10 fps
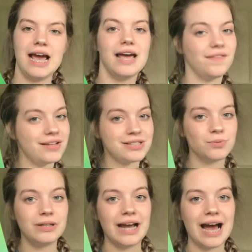And
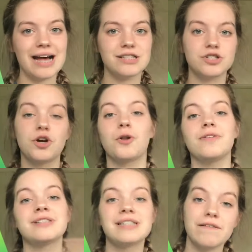this one has a total
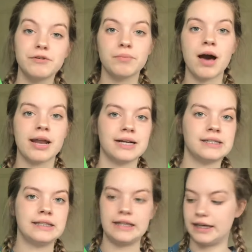of seven
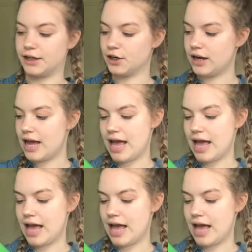products in here.